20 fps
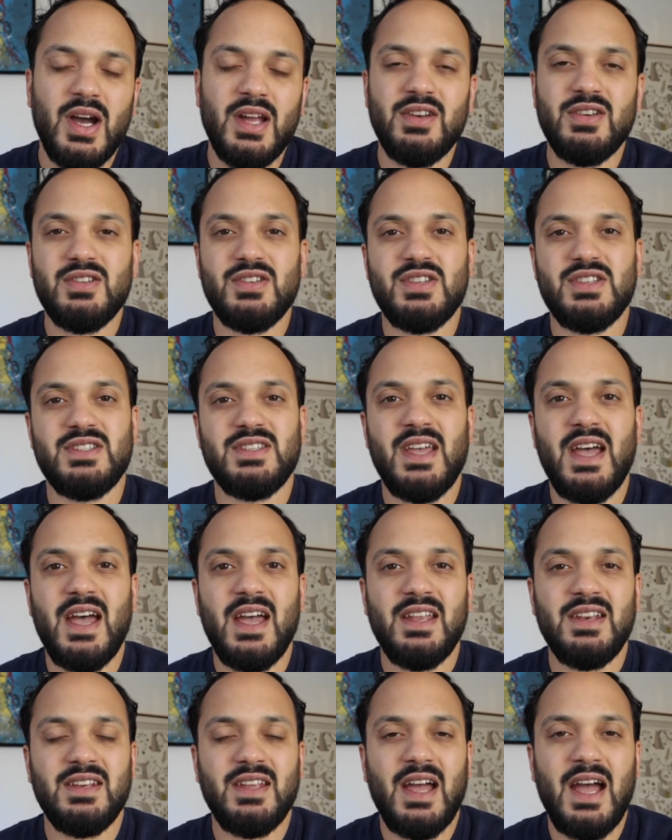
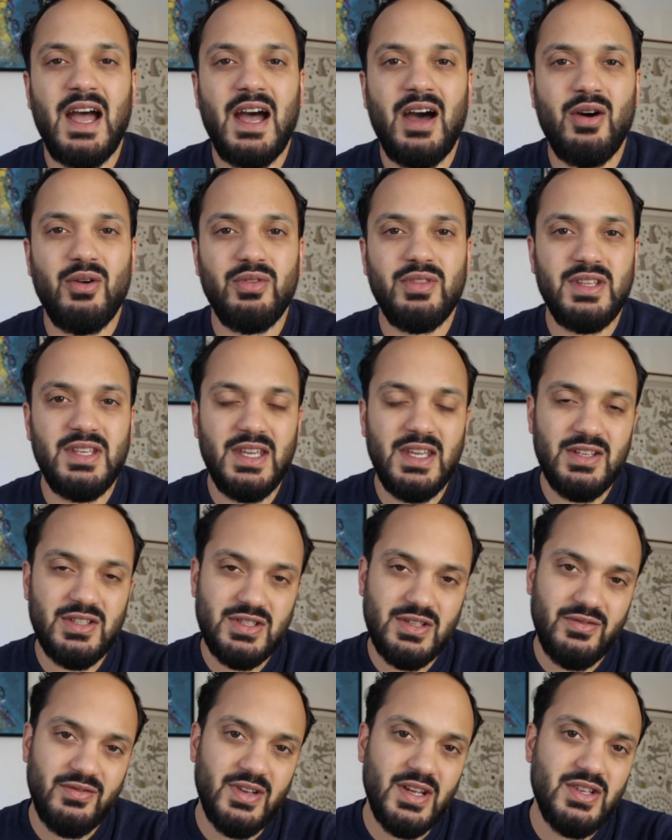understand how the
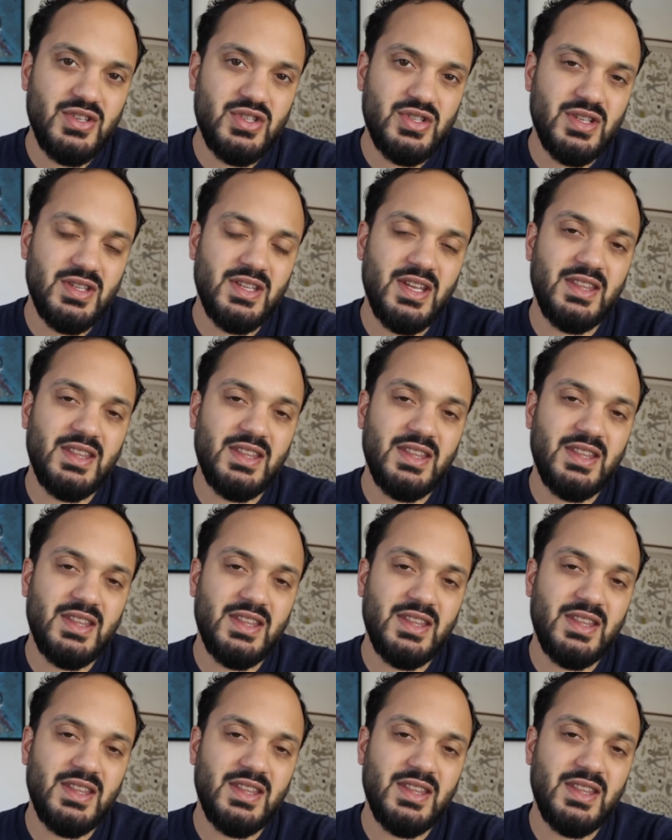intervention